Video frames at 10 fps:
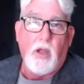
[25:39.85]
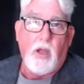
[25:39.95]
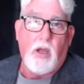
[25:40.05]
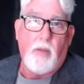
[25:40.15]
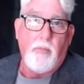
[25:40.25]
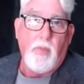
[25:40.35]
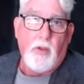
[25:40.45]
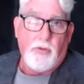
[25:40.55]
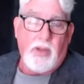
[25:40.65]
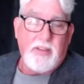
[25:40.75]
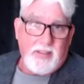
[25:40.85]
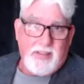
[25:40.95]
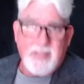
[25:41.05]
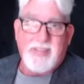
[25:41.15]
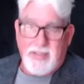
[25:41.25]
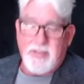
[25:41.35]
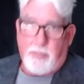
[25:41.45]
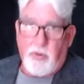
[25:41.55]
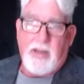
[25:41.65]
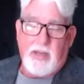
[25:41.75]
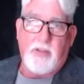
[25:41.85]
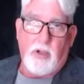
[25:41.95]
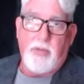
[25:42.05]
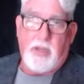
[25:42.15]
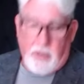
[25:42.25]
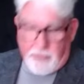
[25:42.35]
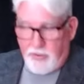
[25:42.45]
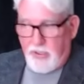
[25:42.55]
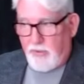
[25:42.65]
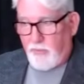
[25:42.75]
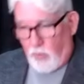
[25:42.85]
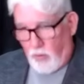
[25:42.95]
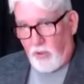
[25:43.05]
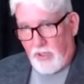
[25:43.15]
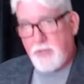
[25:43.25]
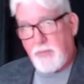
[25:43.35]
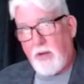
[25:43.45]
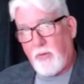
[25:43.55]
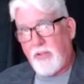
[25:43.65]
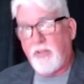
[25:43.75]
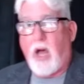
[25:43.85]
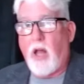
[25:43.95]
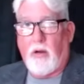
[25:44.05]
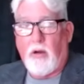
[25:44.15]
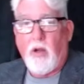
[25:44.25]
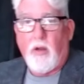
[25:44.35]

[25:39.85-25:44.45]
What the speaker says: So I think this is the breakout though, because it correlates better with the dollar.